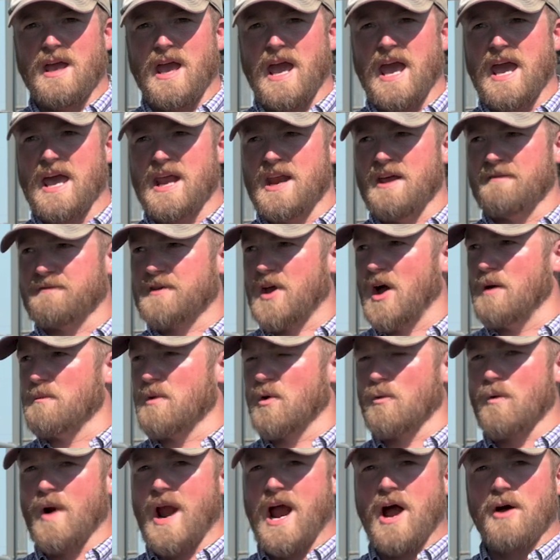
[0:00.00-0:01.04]
and have come
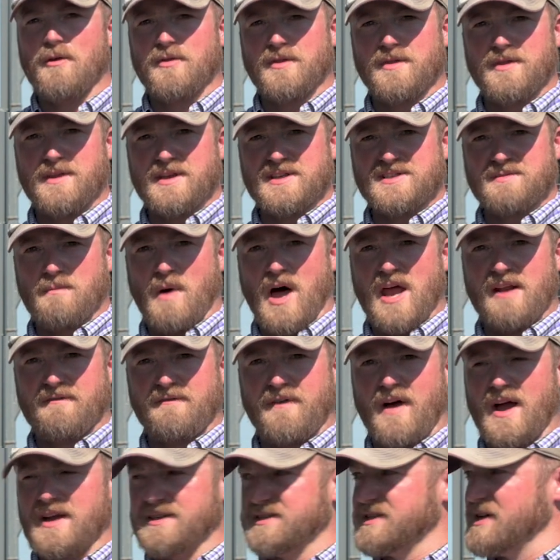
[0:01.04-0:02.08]
around this
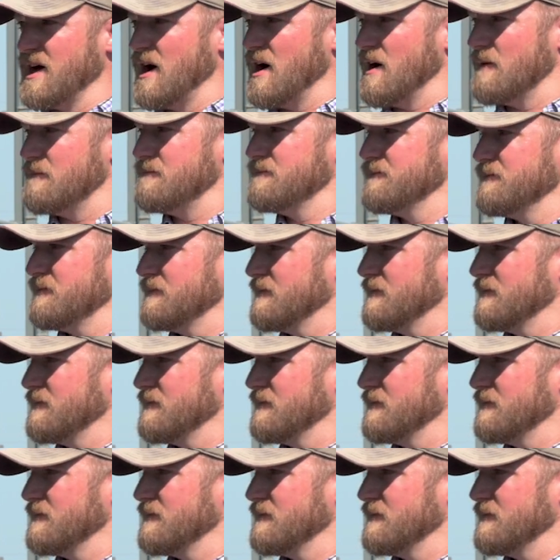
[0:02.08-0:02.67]
modified tub,